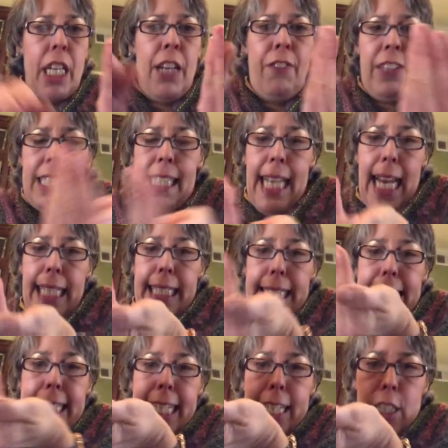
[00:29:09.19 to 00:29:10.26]
if it's like
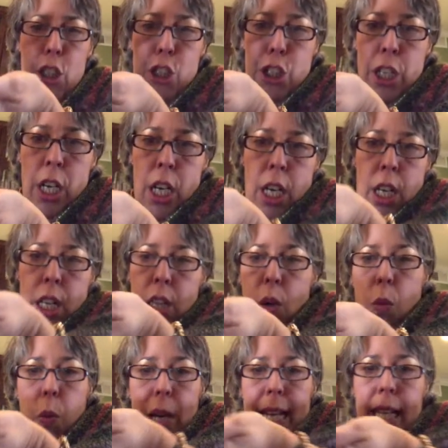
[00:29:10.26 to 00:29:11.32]
a ditch, the
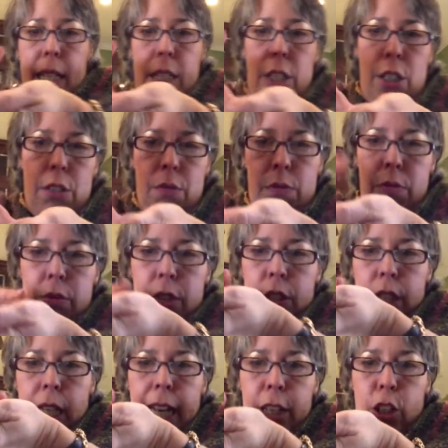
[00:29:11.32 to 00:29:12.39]
wind,
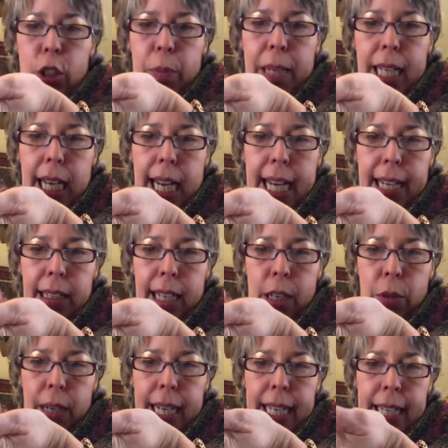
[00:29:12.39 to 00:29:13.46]
you're like, you'll be lying
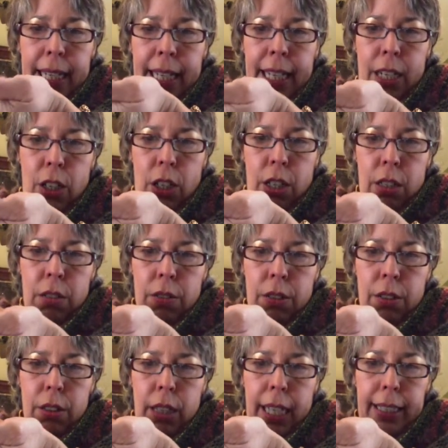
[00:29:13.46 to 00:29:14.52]
like right in here,
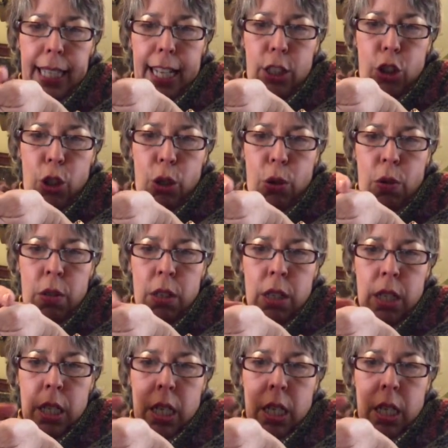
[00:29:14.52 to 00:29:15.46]
like that's you.